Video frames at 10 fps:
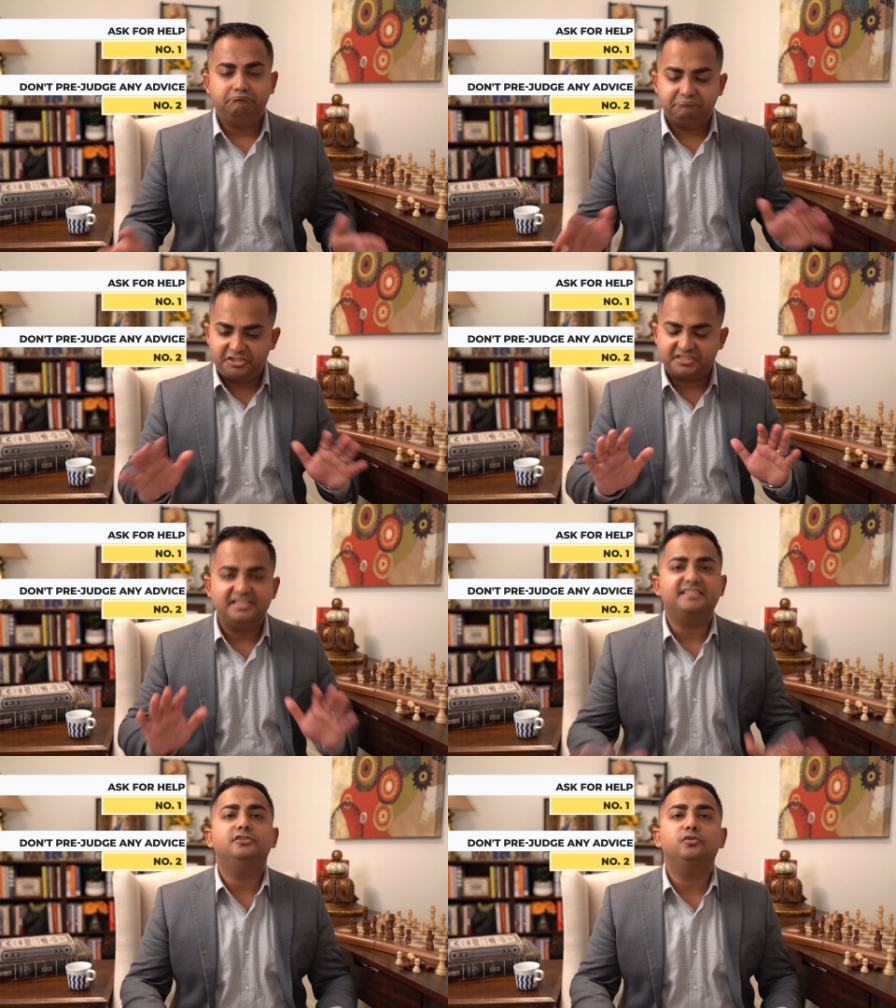Just
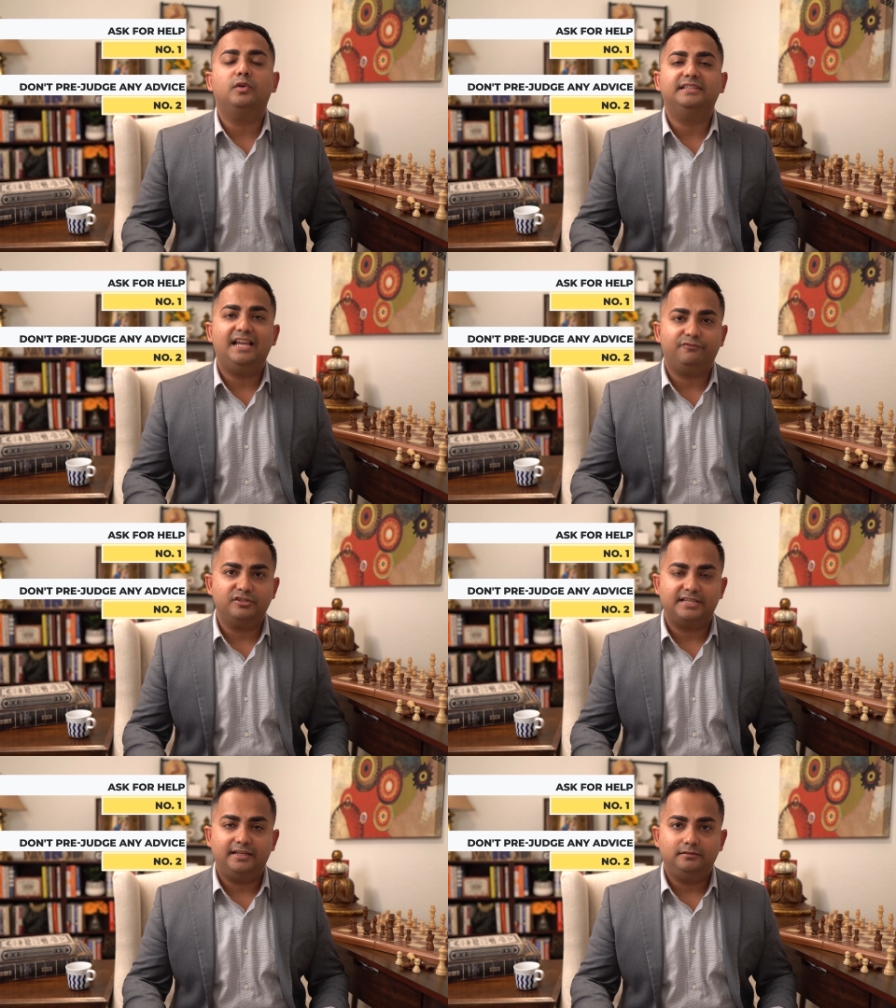listen to what they have to
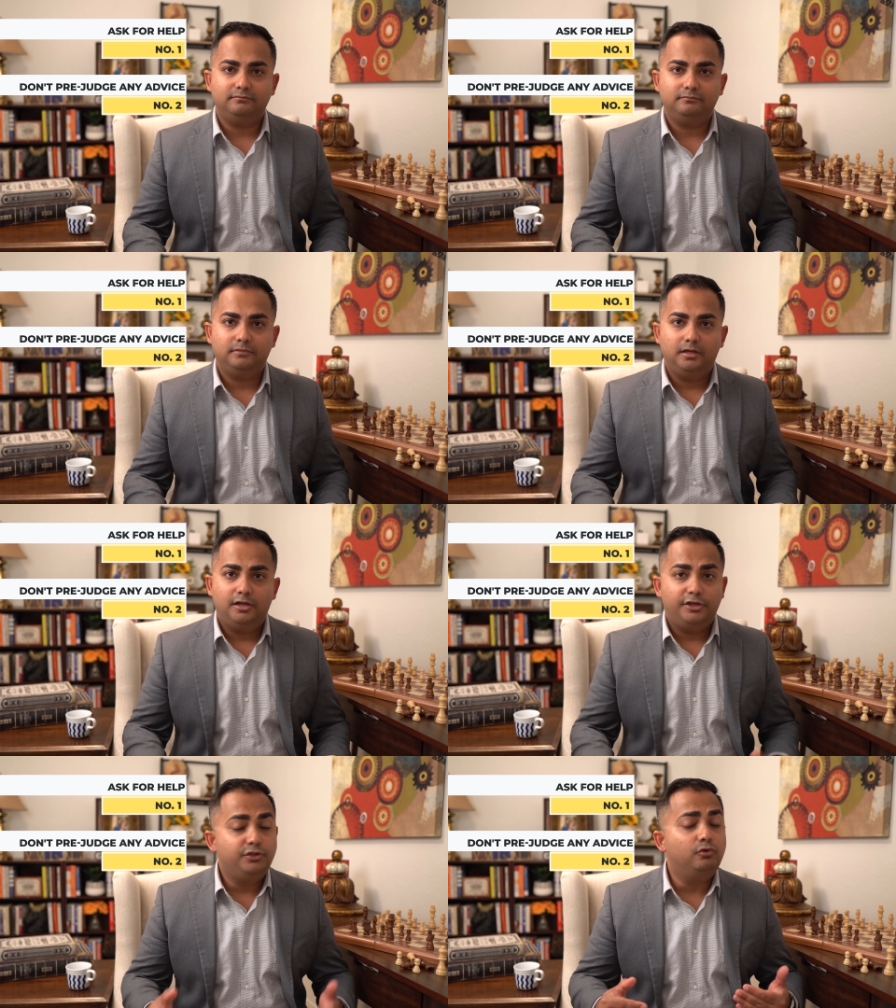say.
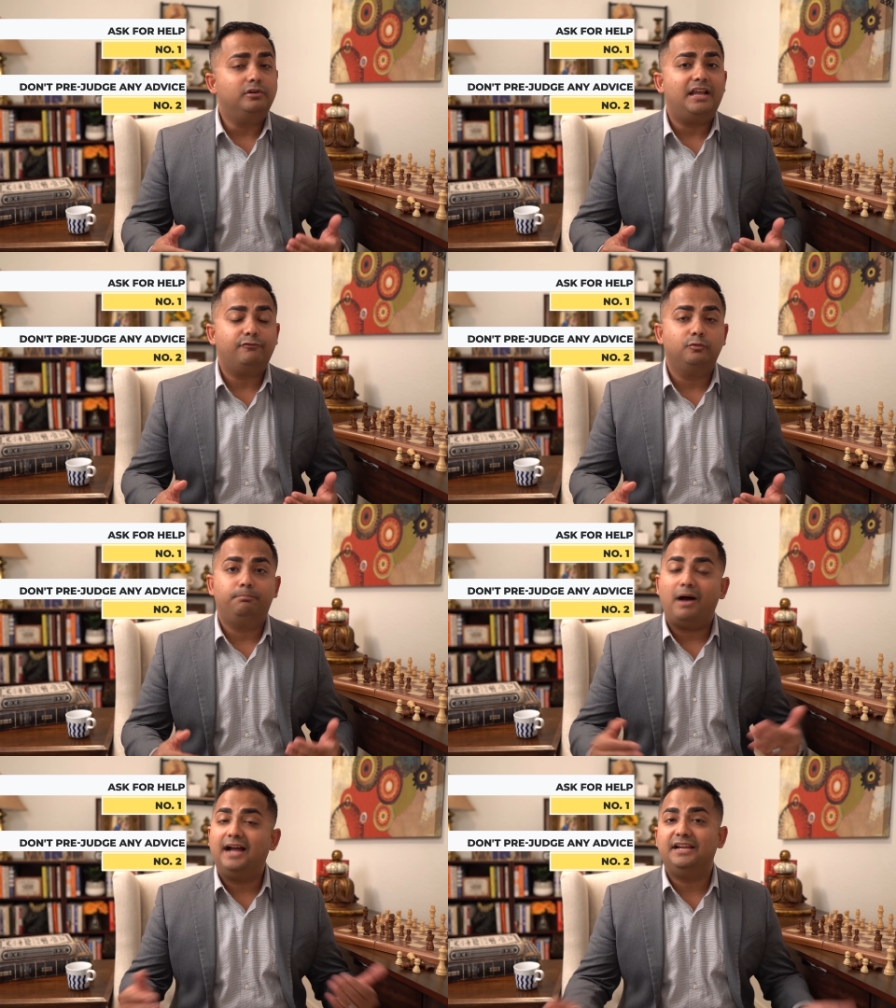You don't have to
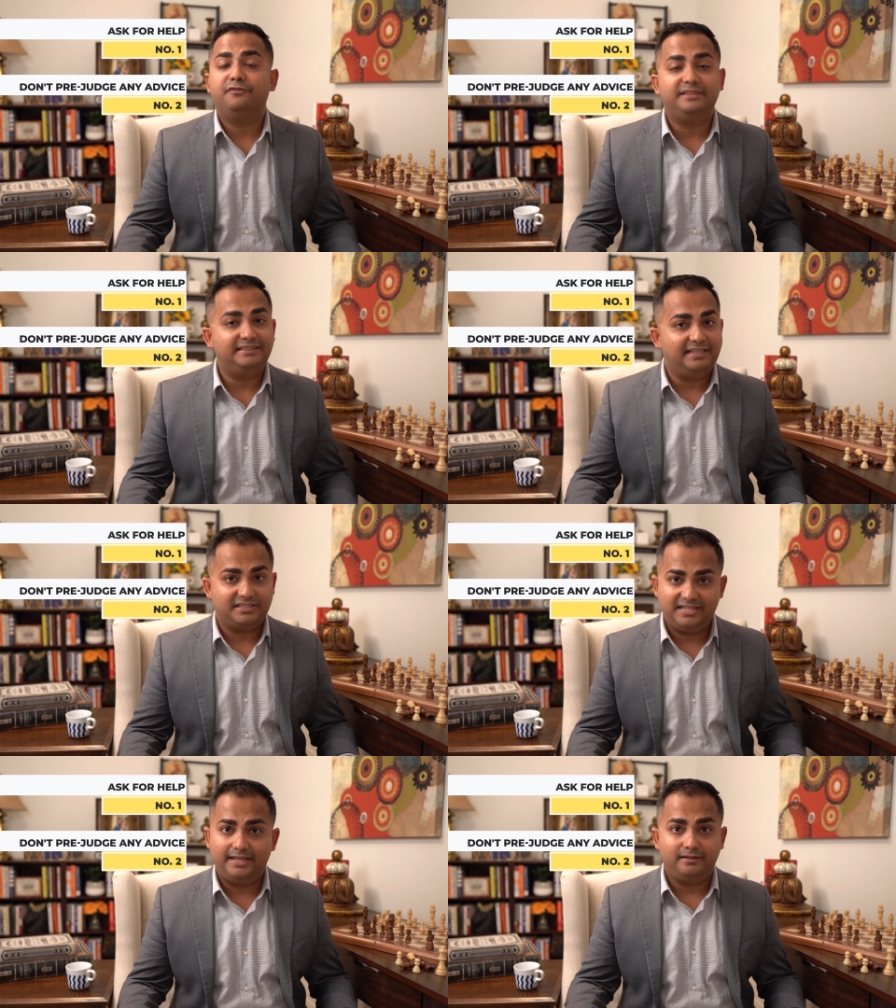buy everything they're
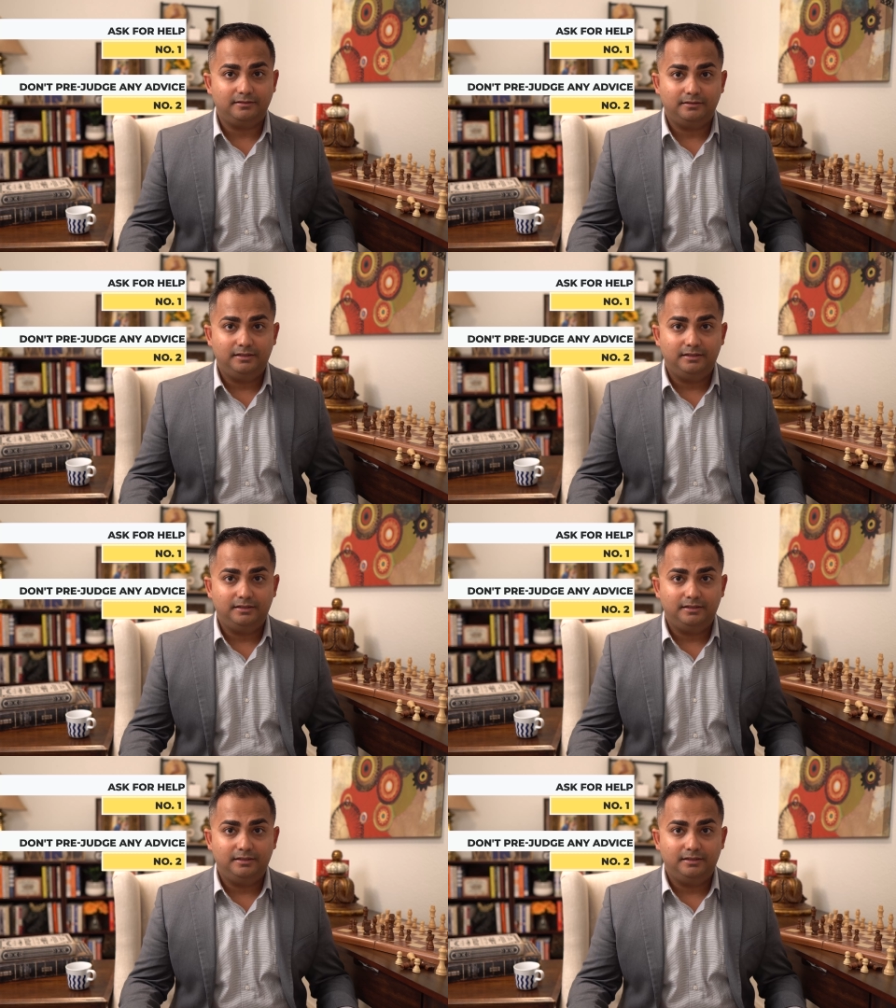saying.